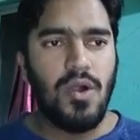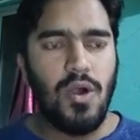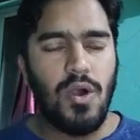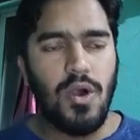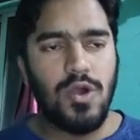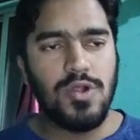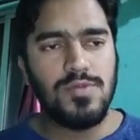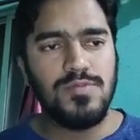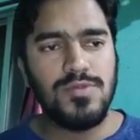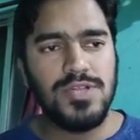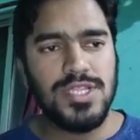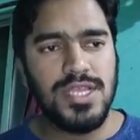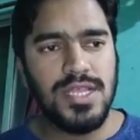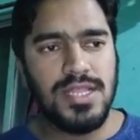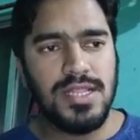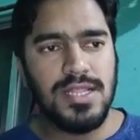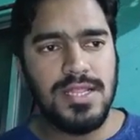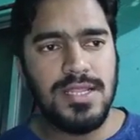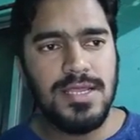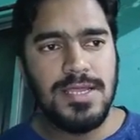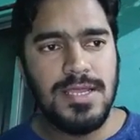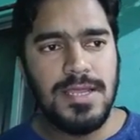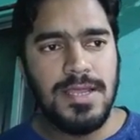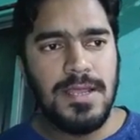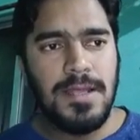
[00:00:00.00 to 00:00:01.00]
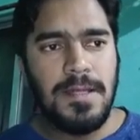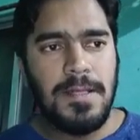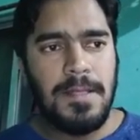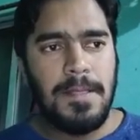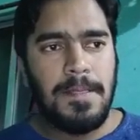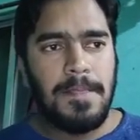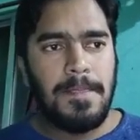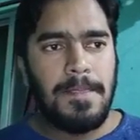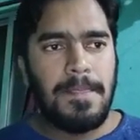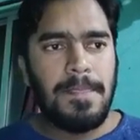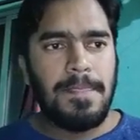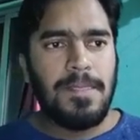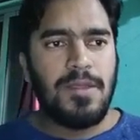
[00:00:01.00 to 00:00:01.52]

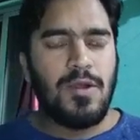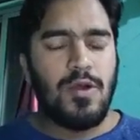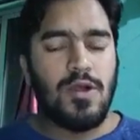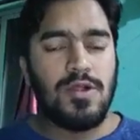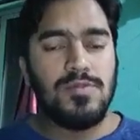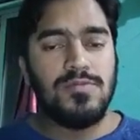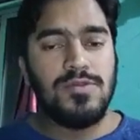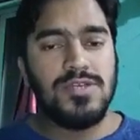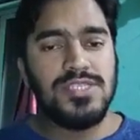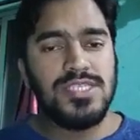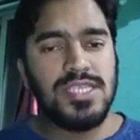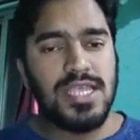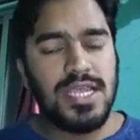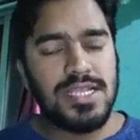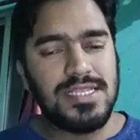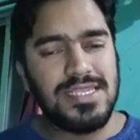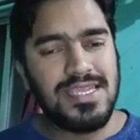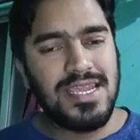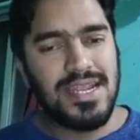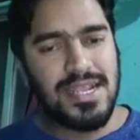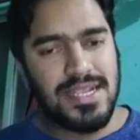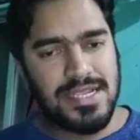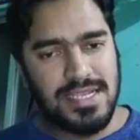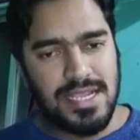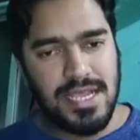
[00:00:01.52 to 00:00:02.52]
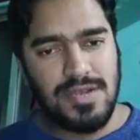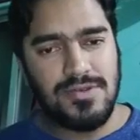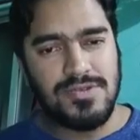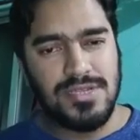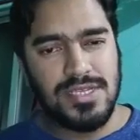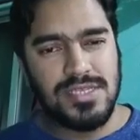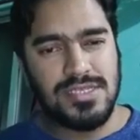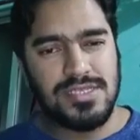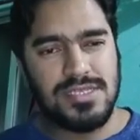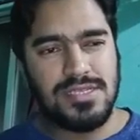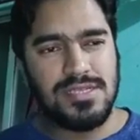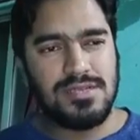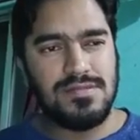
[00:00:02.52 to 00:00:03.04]
hormones and their
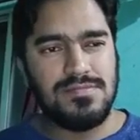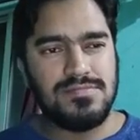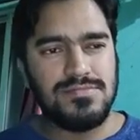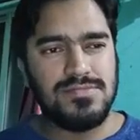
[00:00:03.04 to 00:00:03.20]
antagonists.